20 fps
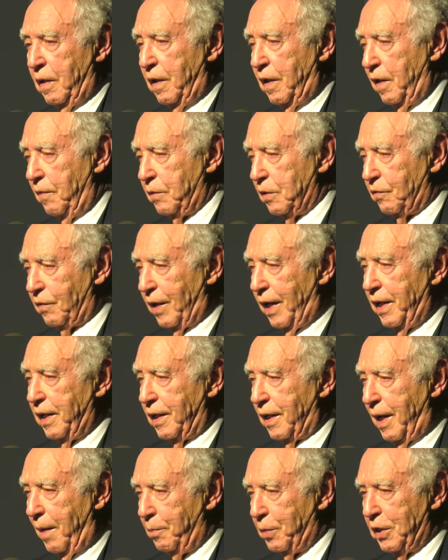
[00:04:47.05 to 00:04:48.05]
He was
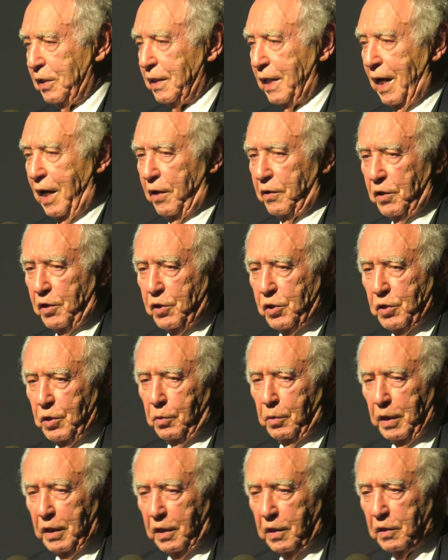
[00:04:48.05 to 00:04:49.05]
flying up and down and
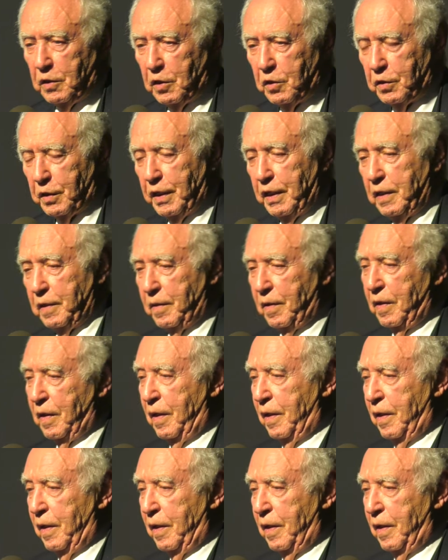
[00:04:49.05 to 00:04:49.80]
shooting at the train.